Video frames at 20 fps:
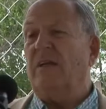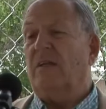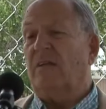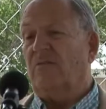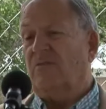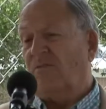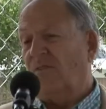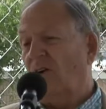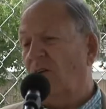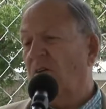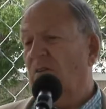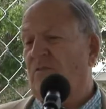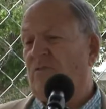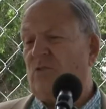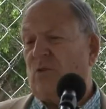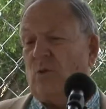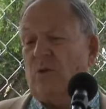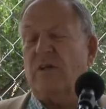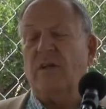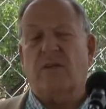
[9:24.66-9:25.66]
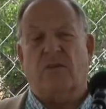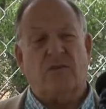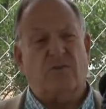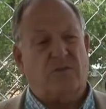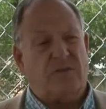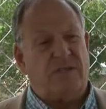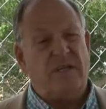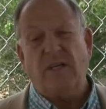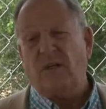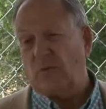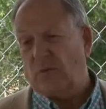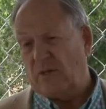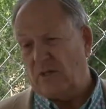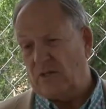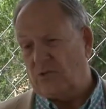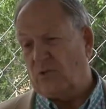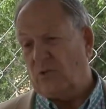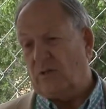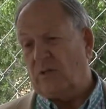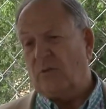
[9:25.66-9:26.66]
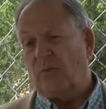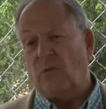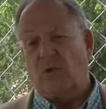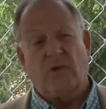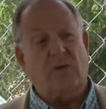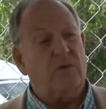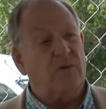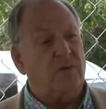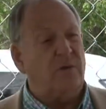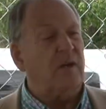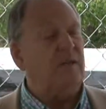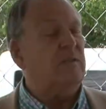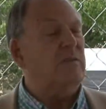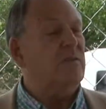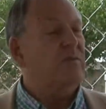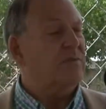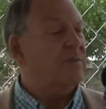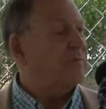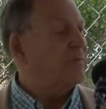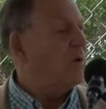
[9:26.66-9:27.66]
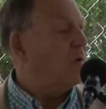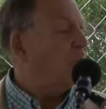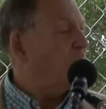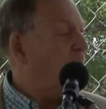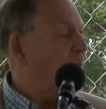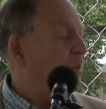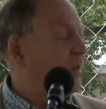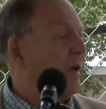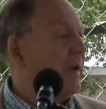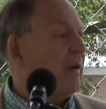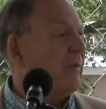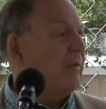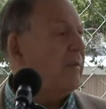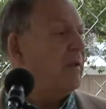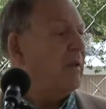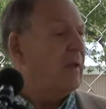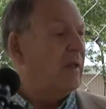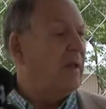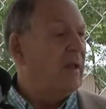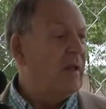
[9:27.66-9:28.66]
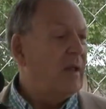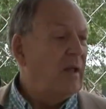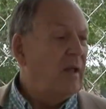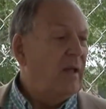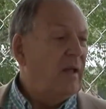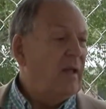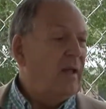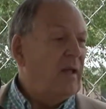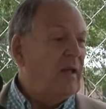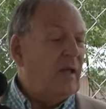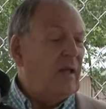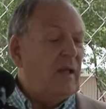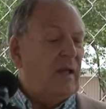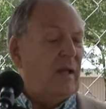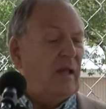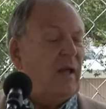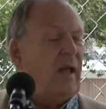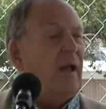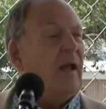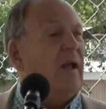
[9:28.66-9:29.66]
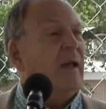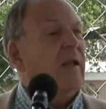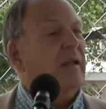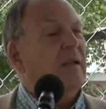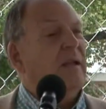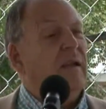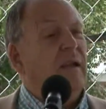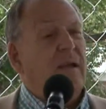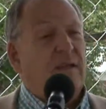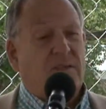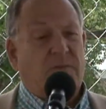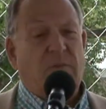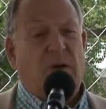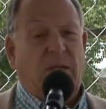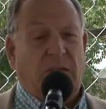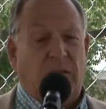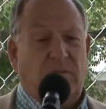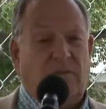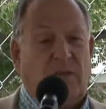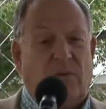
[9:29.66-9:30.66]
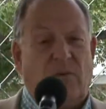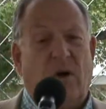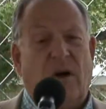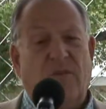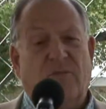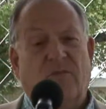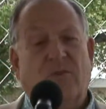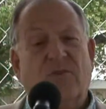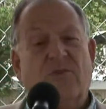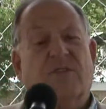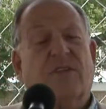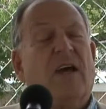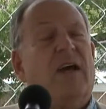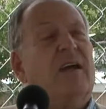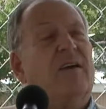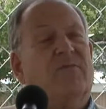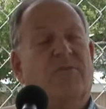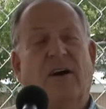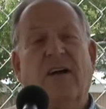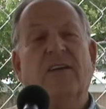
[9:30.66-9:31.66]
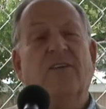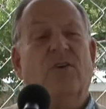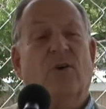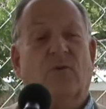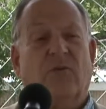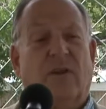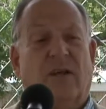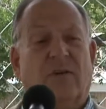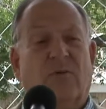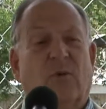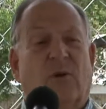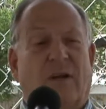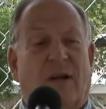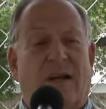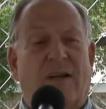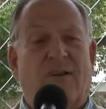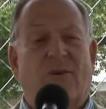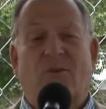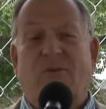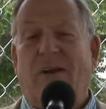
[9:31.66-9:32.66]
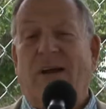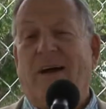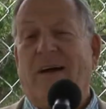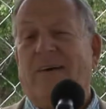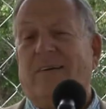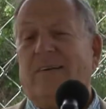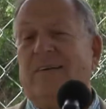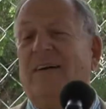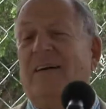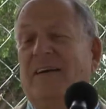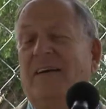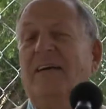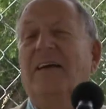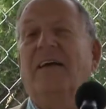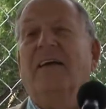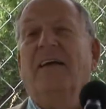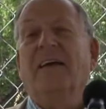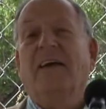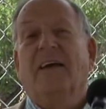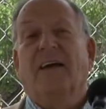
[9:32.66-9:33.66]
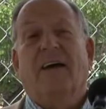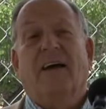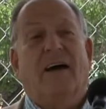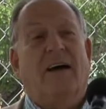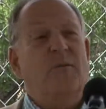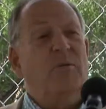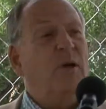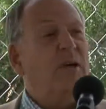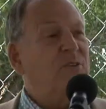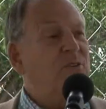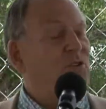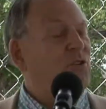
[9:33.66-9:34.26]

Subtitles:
in the fall of 2013 when I joined the Board of Directors of Homeward Bound. And as my lovely wife would say, if I'd known then what I know now, I'm not